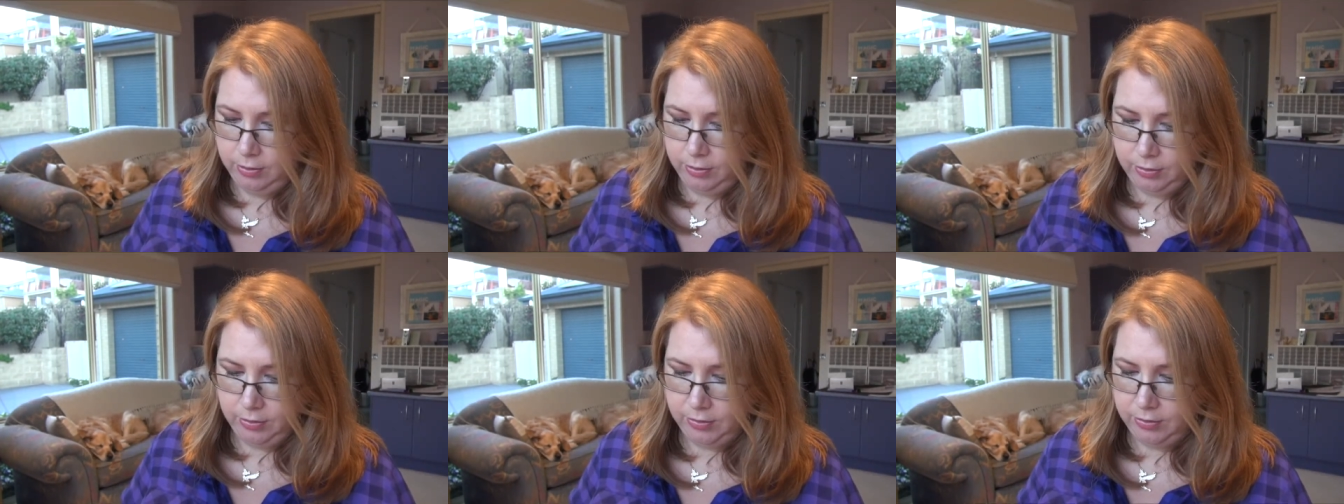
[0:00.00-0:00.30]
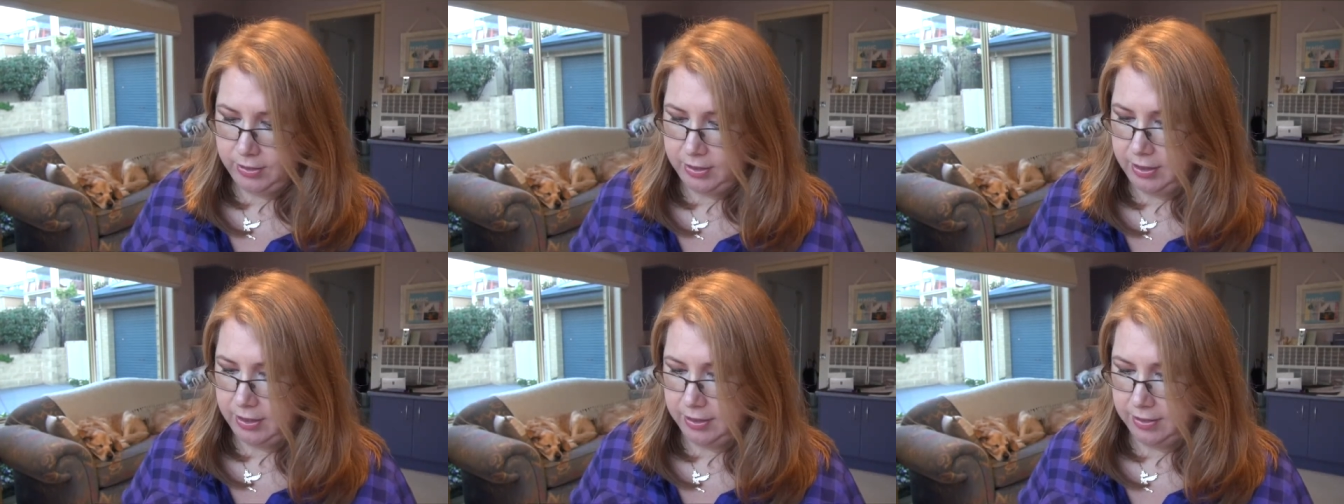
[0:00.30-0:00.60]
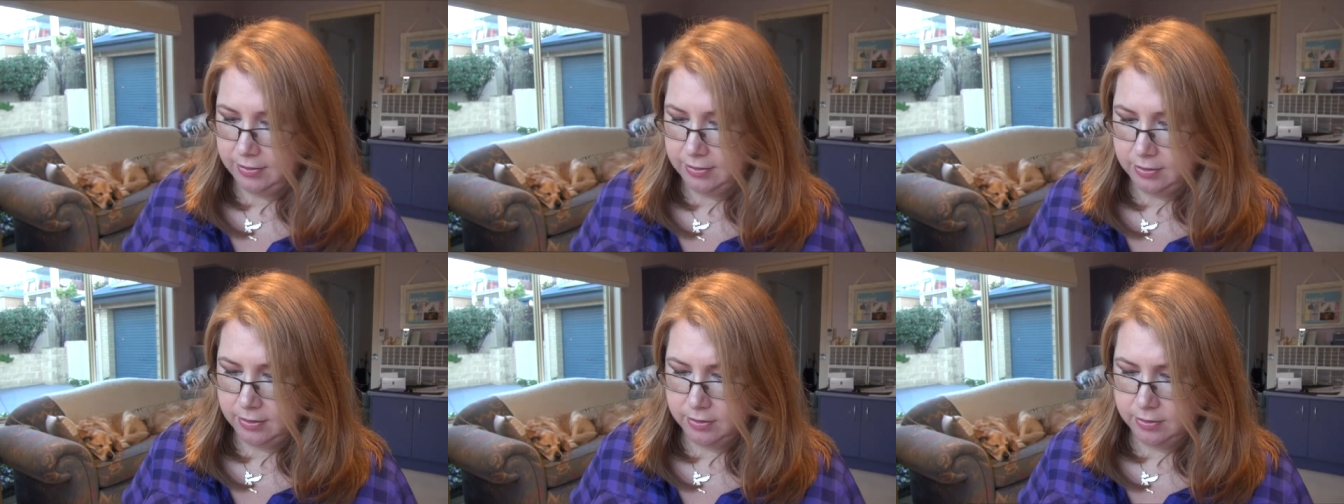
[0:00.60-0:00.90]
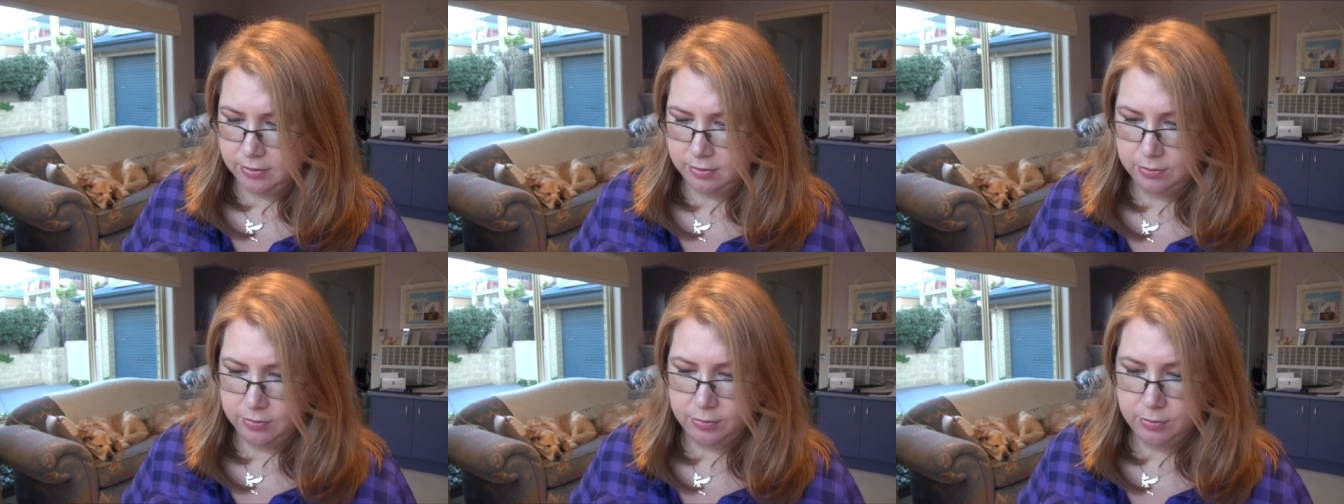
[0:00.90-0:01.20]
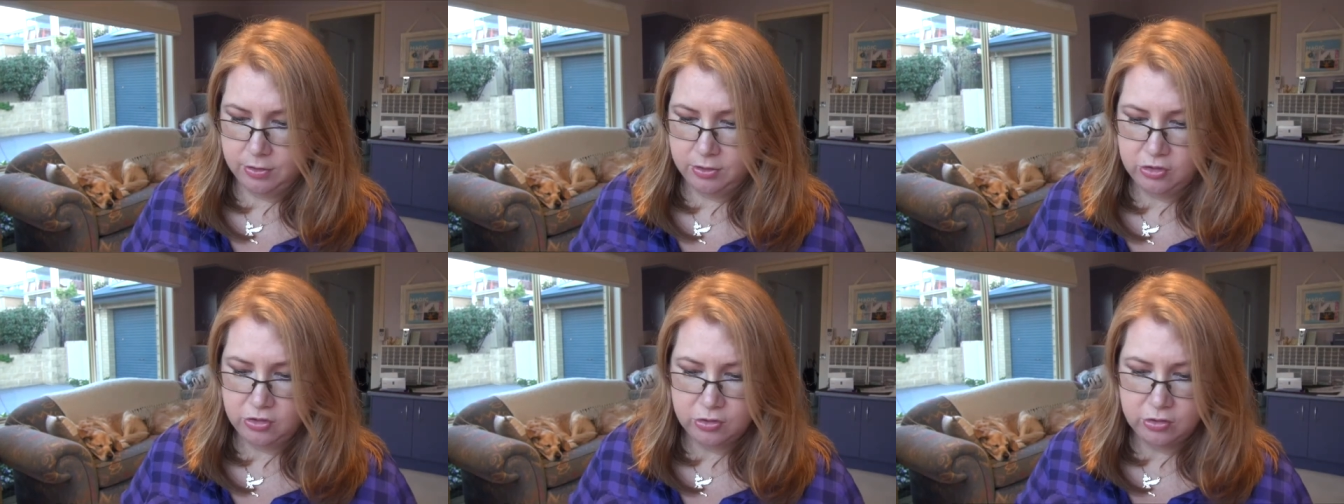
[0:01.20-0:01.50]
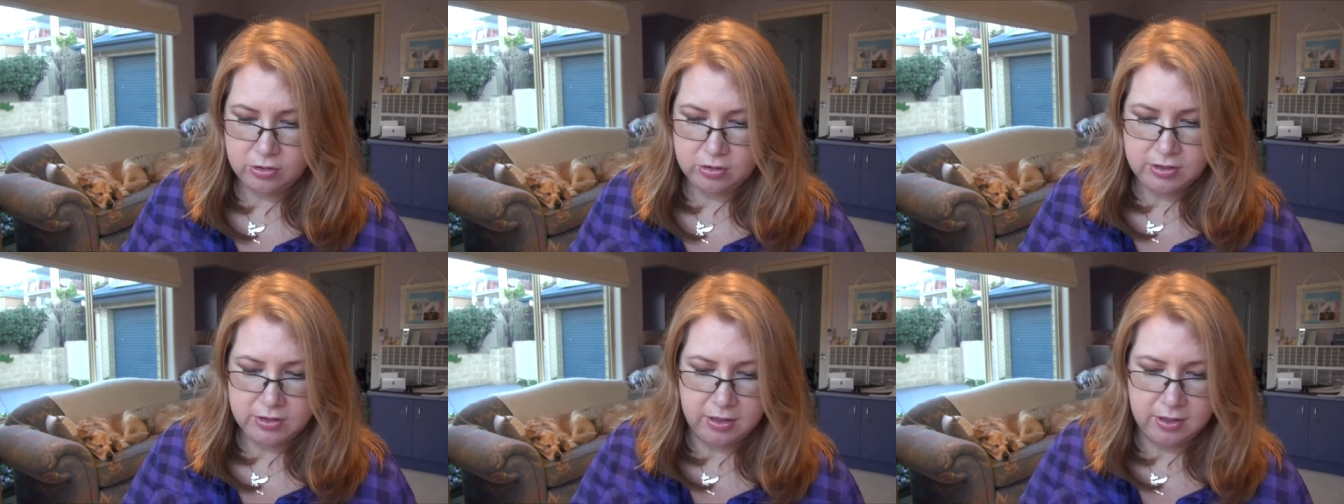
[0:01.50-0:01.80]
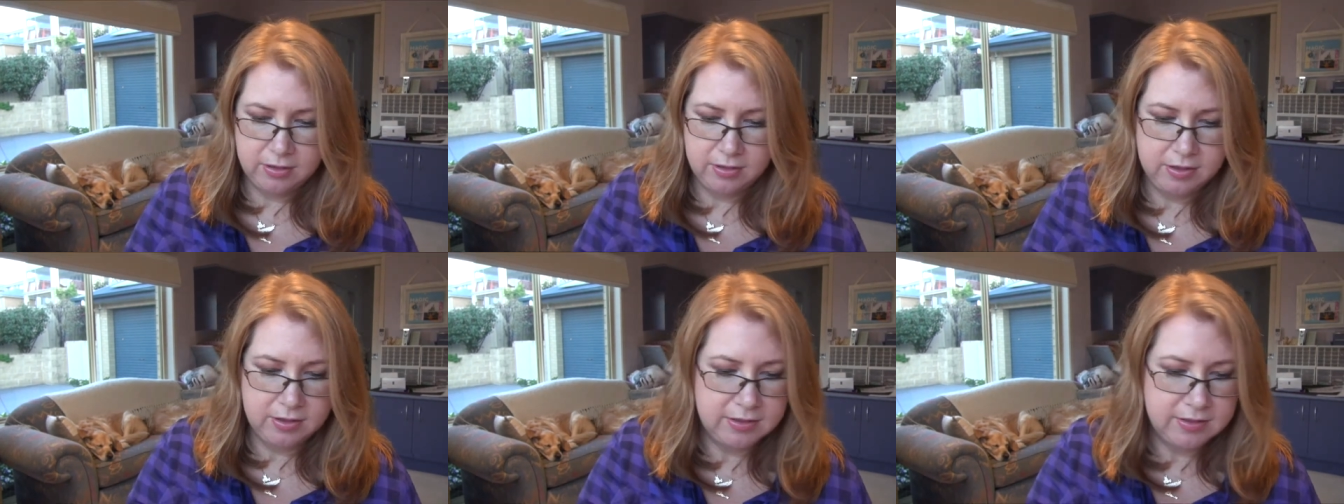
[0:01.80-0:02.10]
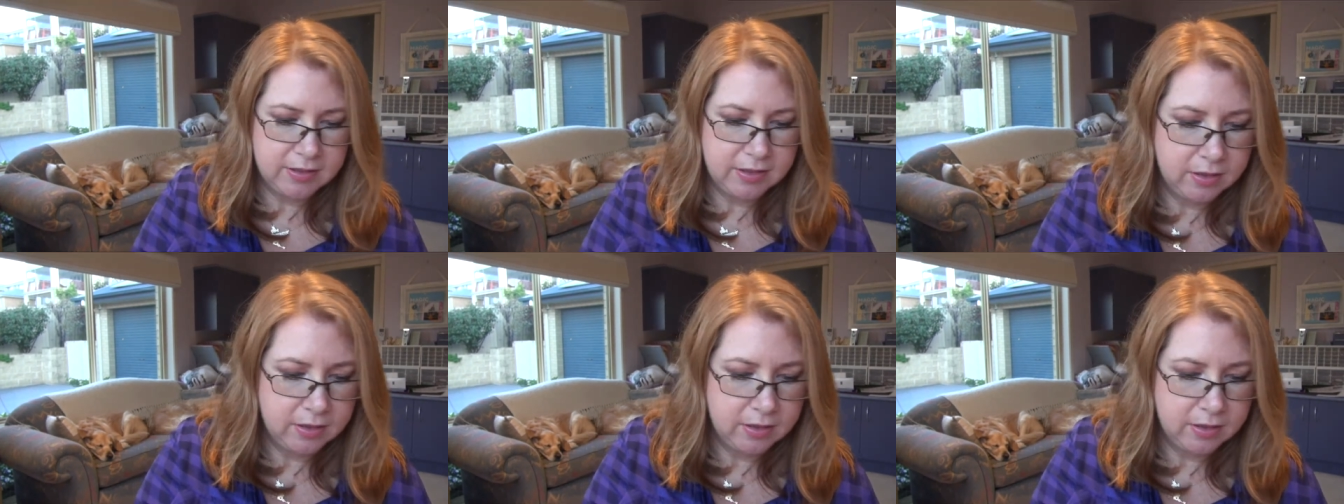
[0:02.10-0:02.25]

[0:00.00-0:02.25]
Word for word: Okay, what I should have done is,